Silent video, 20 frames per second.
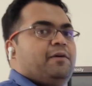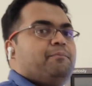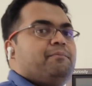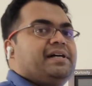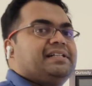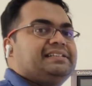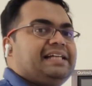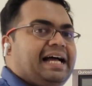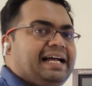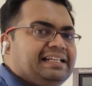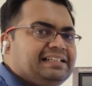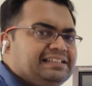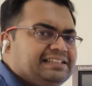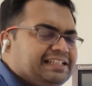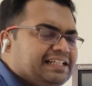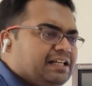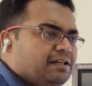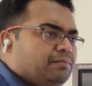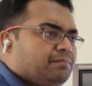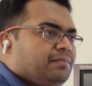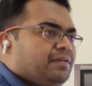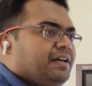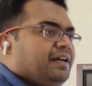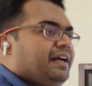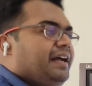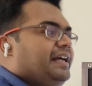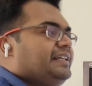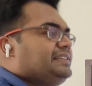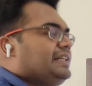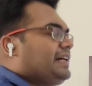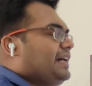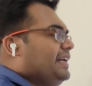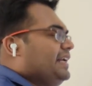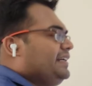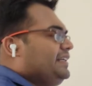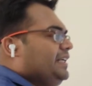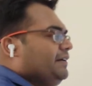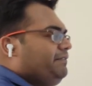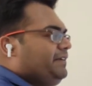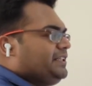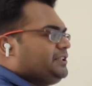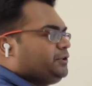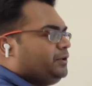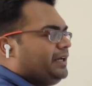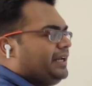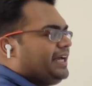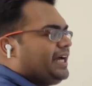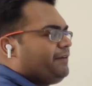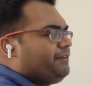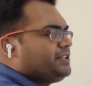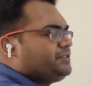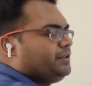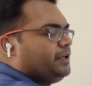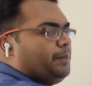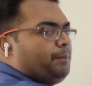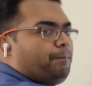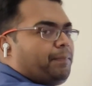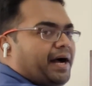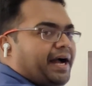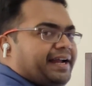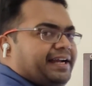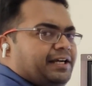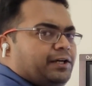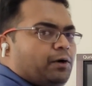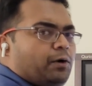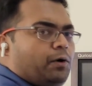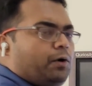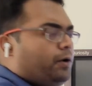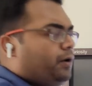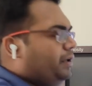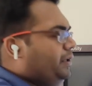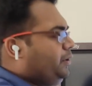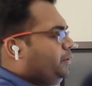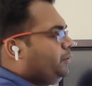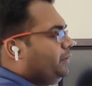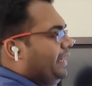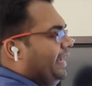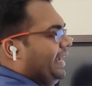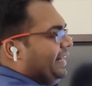Mesangium is a connective tissue layer which will bind on to